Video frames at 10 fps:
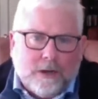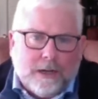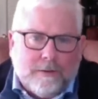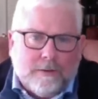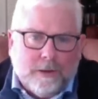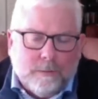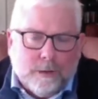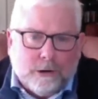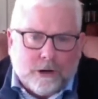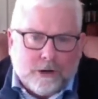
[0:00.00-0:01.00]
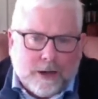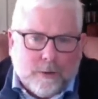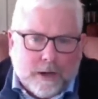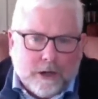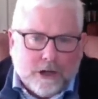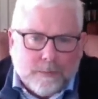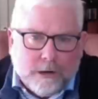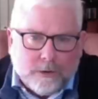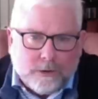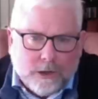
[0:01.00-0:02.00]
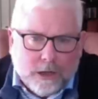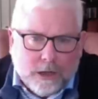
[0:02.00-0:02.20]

or he left the Berkshire Hathaway Energy post.